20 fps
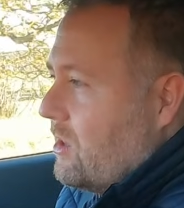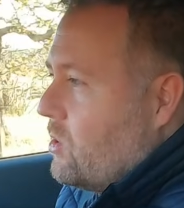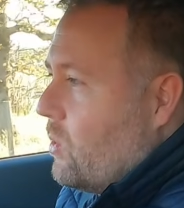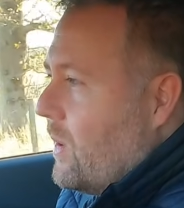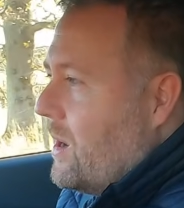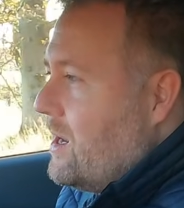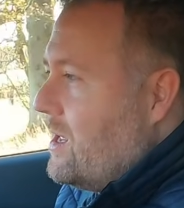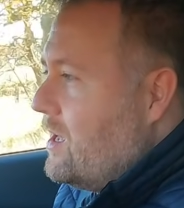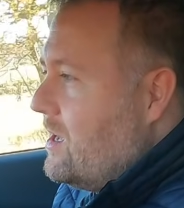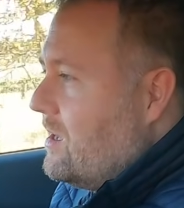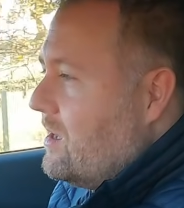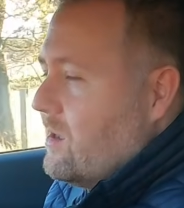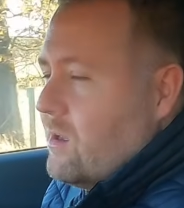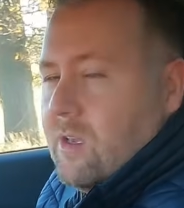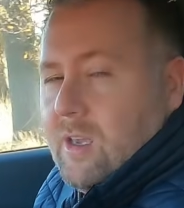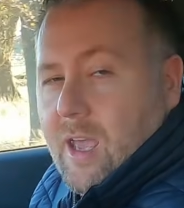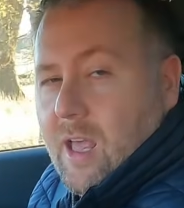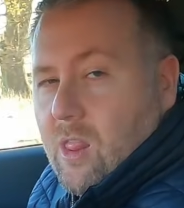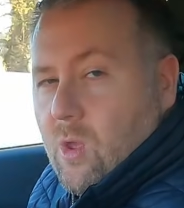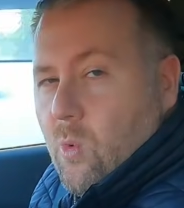a 20
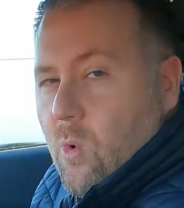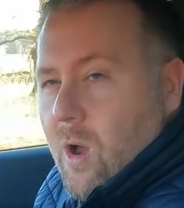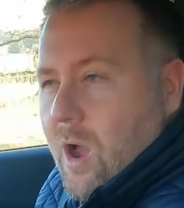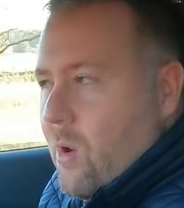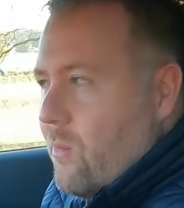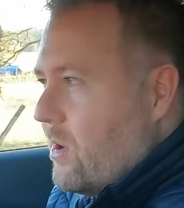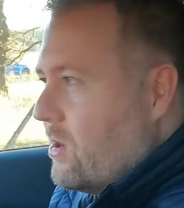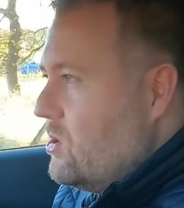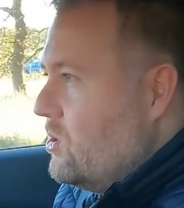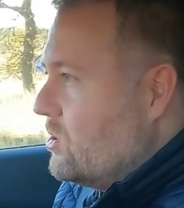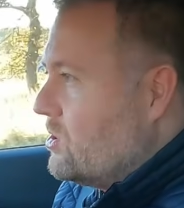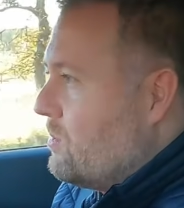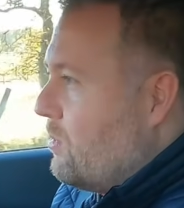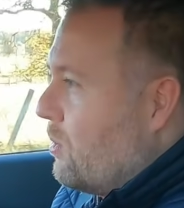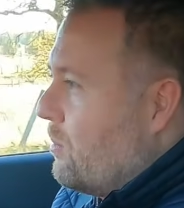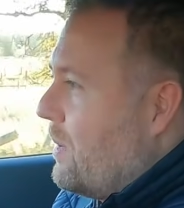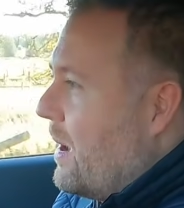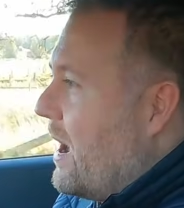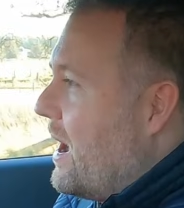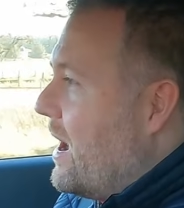kilowatt hour
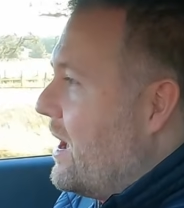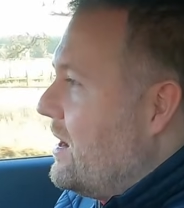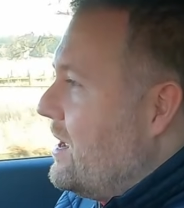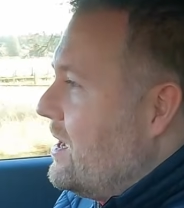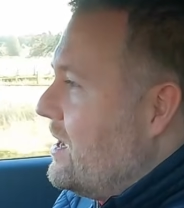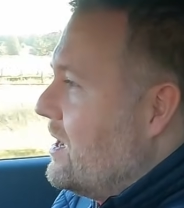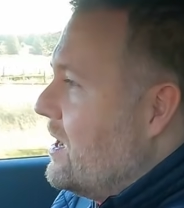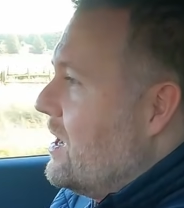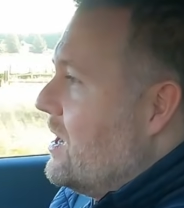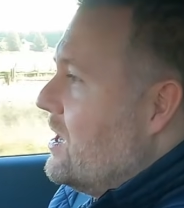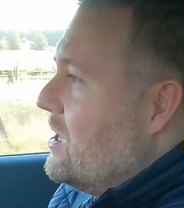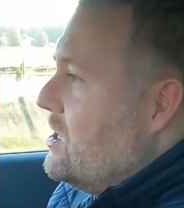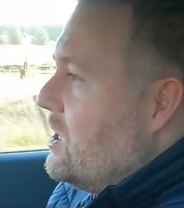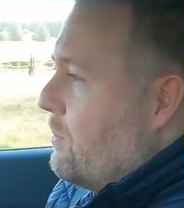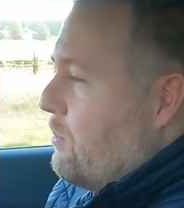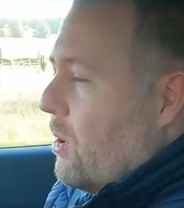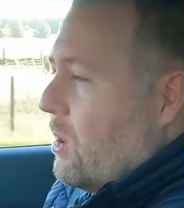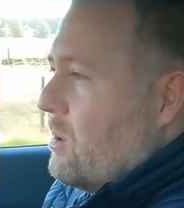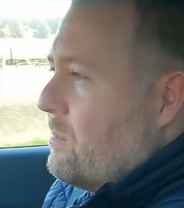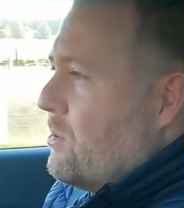usable battery,
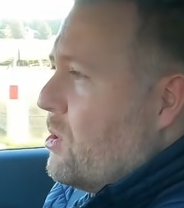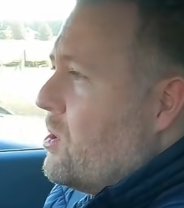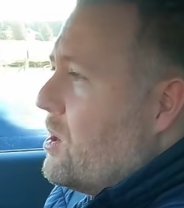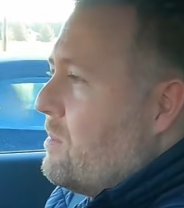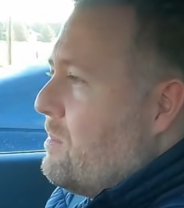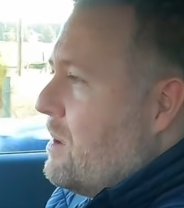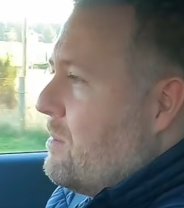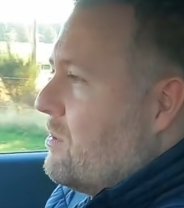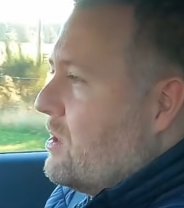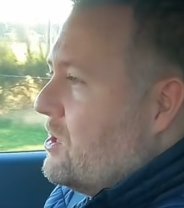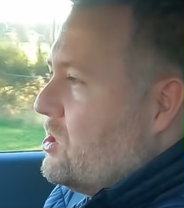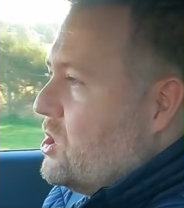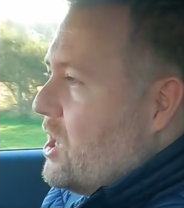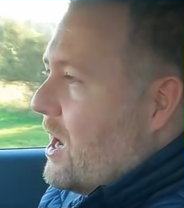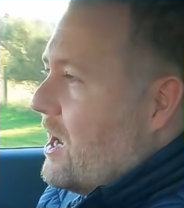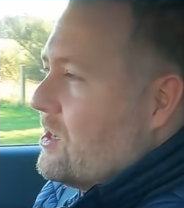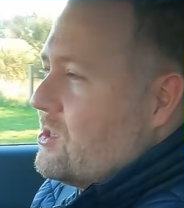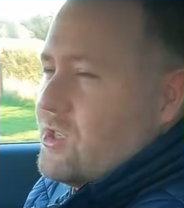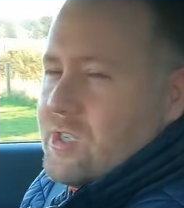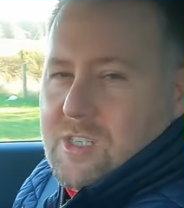you're probably going to be able to
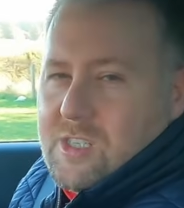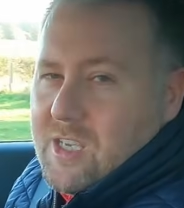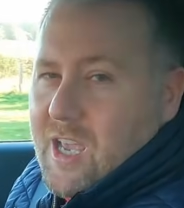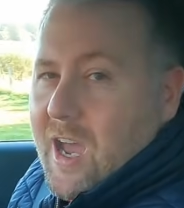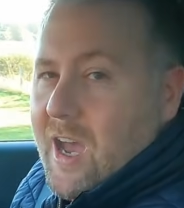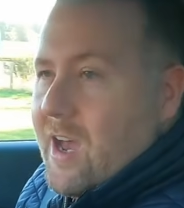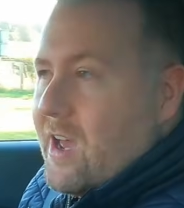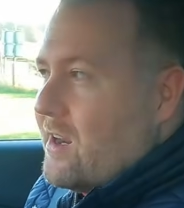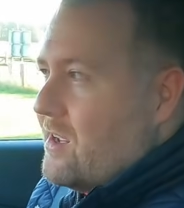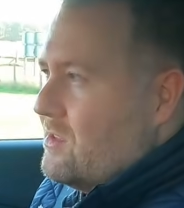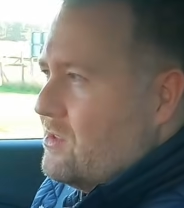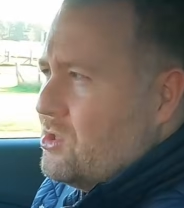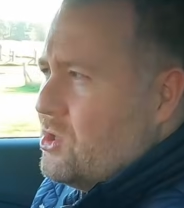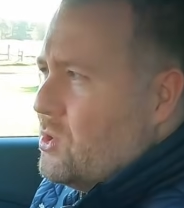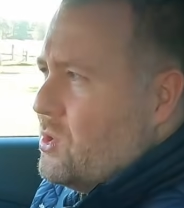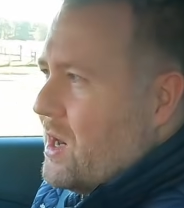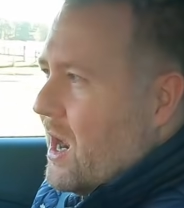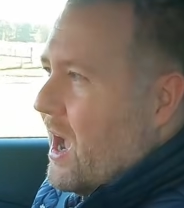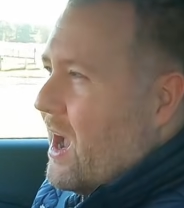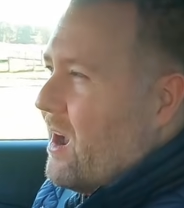charge this car in
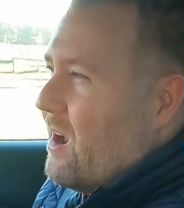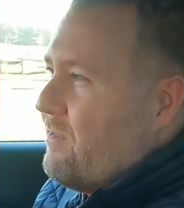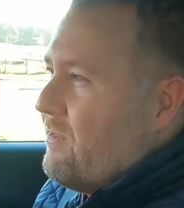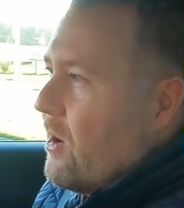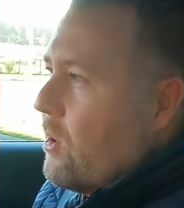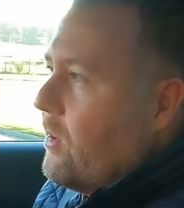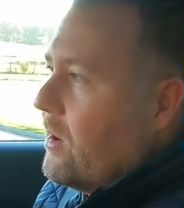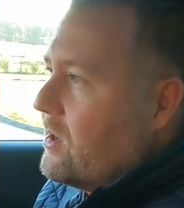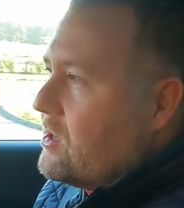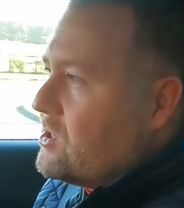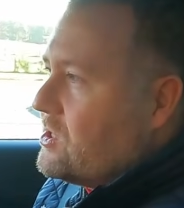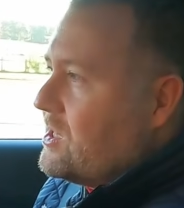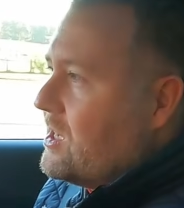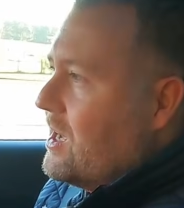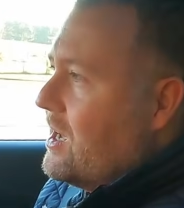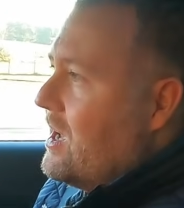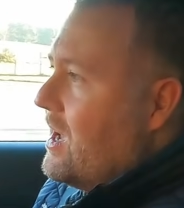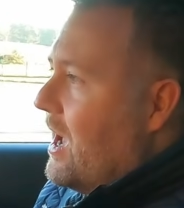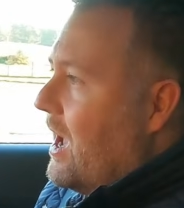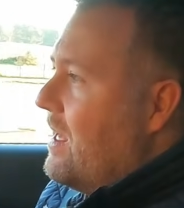2.5 hours
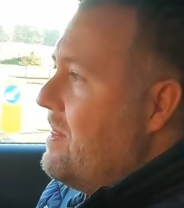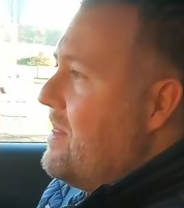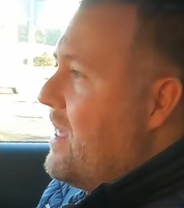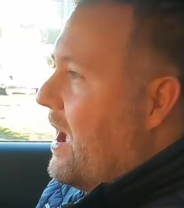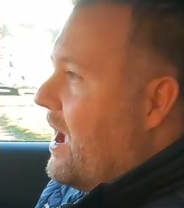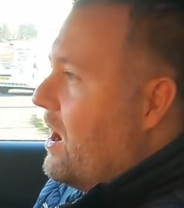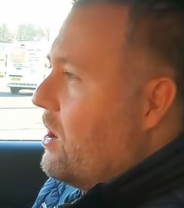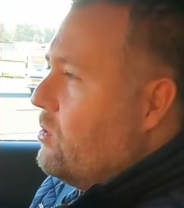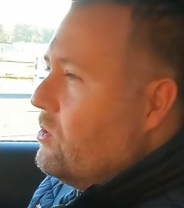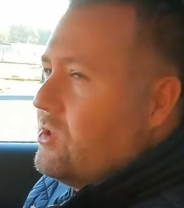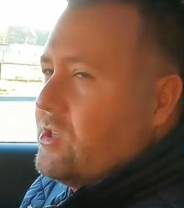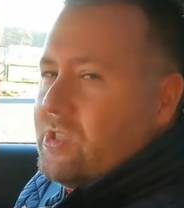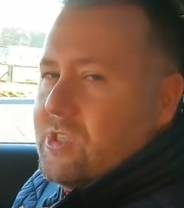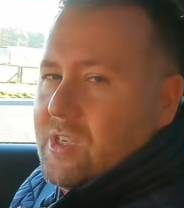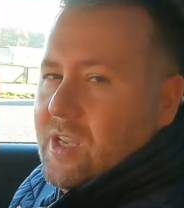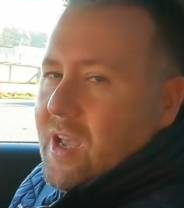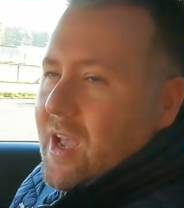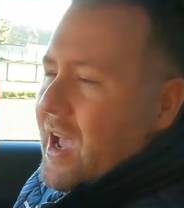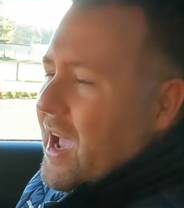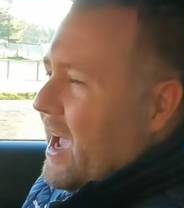in the house,